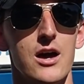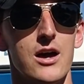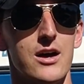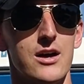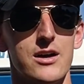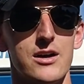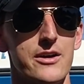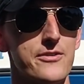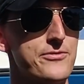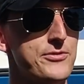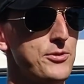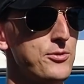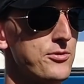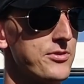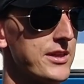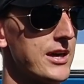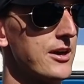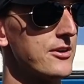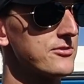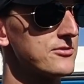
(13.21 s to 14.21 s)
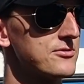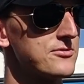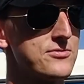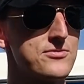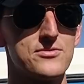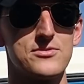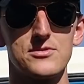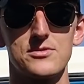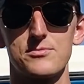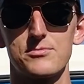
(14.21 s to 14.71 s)
A few
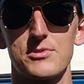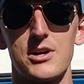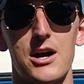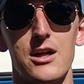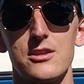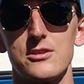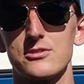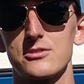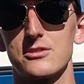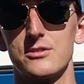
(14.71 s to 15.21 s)
$1,000s